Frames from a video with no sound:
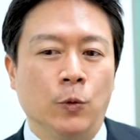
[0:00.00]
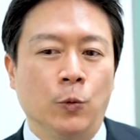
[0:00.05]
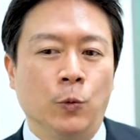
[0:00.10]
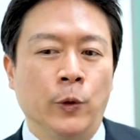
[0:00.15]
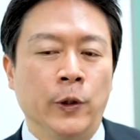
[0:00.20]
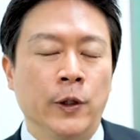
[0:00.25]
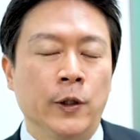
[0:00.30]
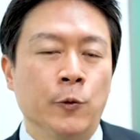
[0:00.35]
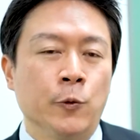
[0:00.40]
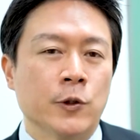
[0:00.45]

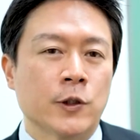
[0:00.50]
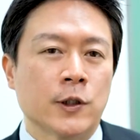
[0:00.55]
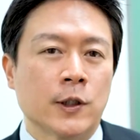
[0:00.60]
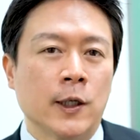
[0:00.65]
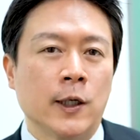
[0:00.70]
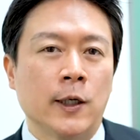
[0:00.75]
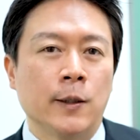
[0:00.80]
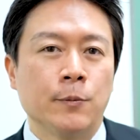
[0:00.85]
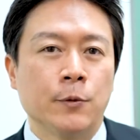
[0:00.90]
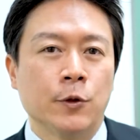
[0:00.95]
when it was
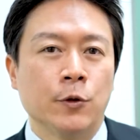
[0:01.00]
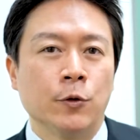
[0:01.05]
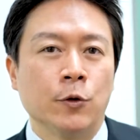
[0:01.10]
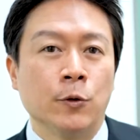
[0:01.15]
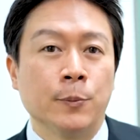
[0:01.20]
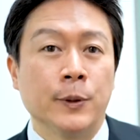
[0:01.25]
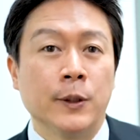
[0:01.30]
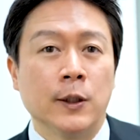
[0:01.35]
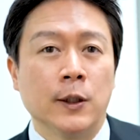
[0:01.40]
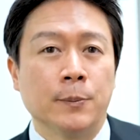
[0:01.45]
time to
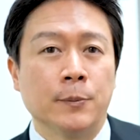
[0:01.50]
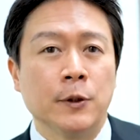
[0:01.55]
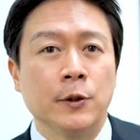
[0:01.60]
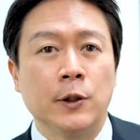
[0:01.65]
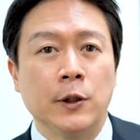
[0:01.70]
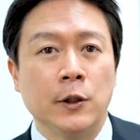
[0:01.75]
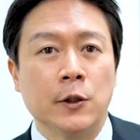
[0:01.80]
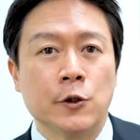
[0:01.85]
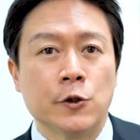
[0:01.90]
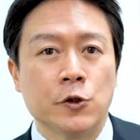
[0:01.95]
open up the
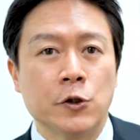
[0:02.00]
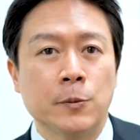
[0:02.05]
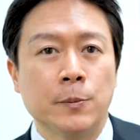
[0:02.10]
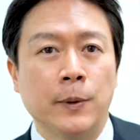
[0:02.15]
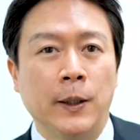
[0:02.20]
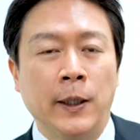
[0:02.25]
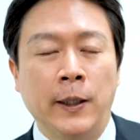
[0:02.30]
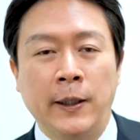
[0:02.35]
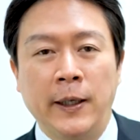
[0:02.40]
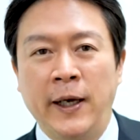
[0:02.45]

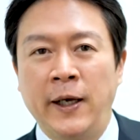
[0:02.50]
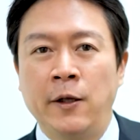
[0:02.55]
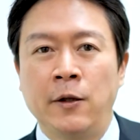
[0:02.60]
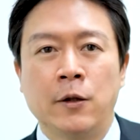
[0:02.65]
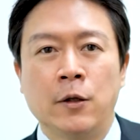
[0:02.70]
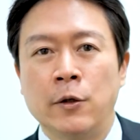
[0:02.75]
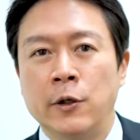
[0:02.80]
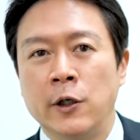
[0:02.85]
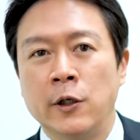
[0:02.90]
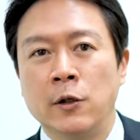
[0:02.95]
dealership at
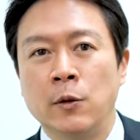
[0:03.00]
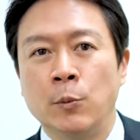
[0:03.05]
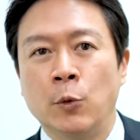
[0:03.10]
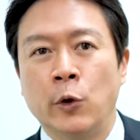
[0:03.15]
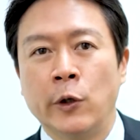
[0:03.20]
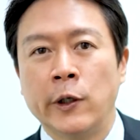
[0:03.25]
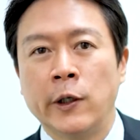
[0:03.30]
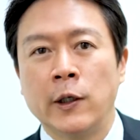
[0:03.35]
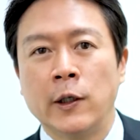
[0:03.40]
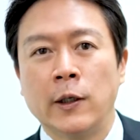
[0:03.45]
8.30 in the
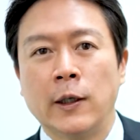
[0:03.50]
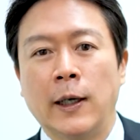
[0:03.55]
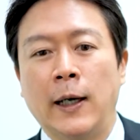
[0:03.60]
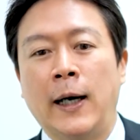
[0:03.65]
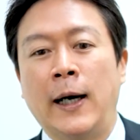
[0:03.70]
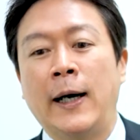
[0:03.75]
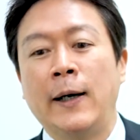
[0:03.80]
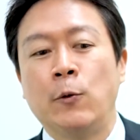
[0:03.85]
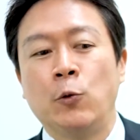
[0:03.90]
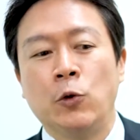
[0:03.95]
morning,
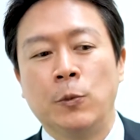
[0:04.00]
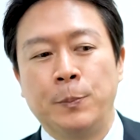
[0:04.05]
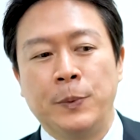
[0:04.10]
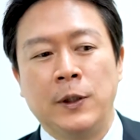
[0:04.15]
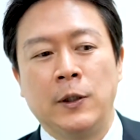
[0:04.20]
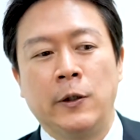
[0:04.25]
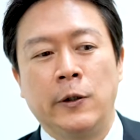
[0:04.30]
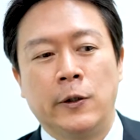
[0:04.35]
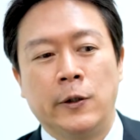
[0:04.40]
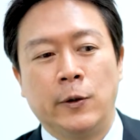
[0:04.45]
I would be
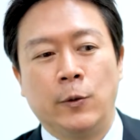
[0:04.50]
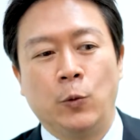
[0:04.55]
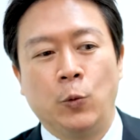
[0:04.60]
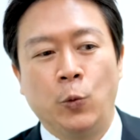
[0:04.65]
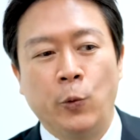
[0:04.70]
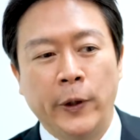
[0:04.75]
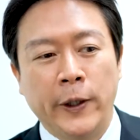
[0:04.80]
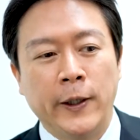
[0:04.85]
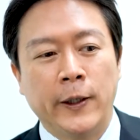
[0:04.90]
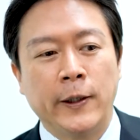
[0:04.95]
there
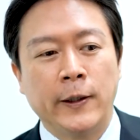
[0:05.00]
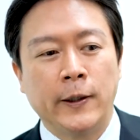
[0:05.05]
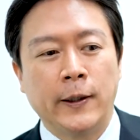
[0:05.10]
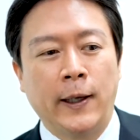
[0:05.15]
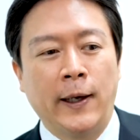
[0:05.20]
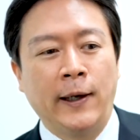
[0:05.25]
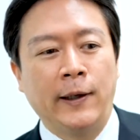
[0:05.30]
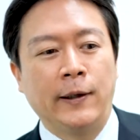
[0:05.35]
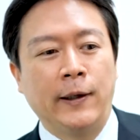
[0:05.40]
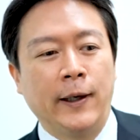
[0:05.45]
waiting
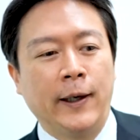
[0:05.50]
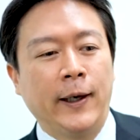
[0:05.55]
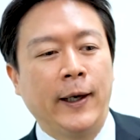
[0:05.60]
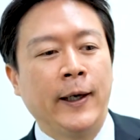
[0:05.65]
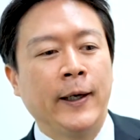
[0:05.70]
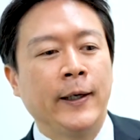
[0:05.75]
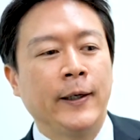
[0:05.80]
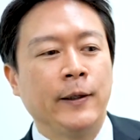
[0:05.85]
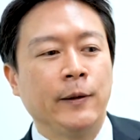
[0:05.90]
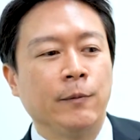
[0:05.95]
at
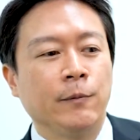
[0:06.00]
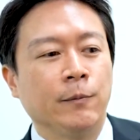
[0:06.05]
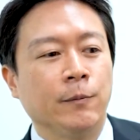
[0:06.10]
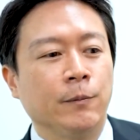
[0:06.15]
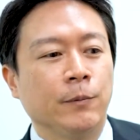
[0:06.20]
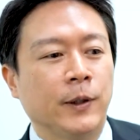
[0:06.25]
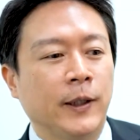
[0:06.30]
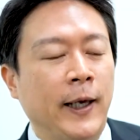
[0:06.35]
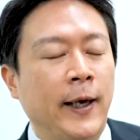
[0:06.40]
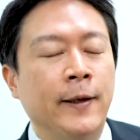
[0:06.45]

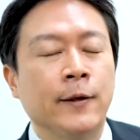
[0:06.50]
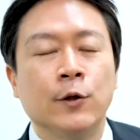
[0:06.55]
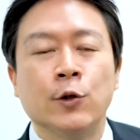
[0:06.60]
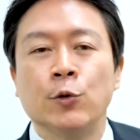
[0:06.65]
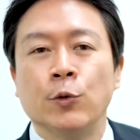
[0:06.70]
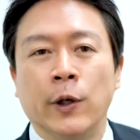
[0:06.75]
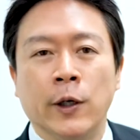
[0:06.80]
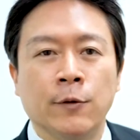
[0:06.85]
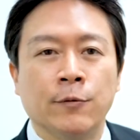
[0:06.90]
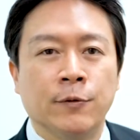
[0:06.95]
8.10 to
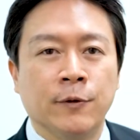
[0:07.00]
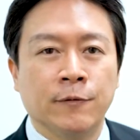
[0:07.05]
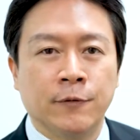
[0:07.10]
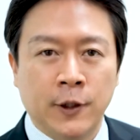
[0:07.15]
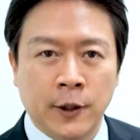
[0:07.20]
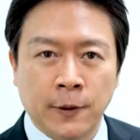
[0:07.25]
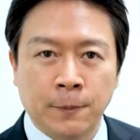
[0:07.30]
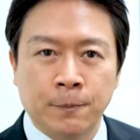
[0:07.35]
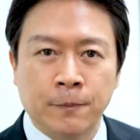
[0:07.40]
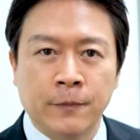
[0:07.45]

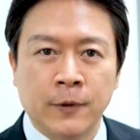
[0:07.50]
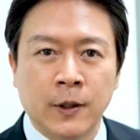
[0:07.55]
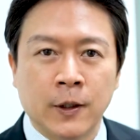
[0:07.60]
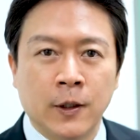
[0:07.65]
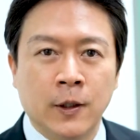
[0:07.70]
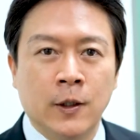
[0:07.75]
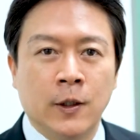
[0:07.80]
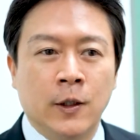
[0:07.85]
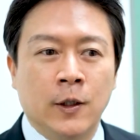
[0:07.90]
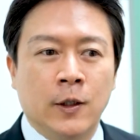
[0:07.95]
8.15.
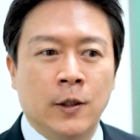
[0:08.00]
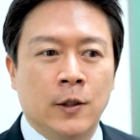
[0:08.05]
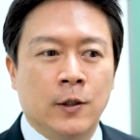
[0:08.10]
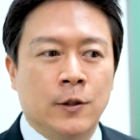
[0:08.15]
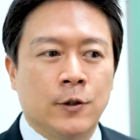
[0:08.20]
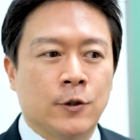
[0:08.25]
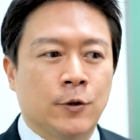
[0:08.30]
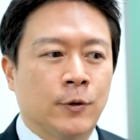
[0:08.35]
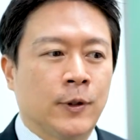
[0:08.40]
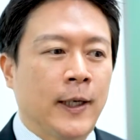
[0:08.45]

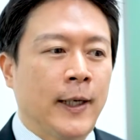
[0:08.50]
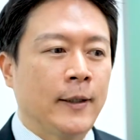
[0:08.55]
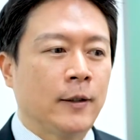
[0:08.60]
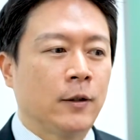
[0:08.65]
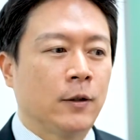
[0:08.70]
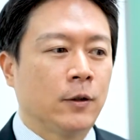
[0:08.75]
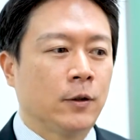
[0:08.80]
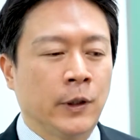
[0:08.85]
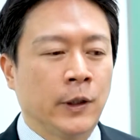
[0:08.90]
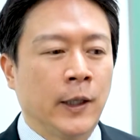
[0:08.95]
So
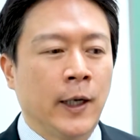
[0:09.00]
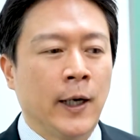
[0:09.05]
that, in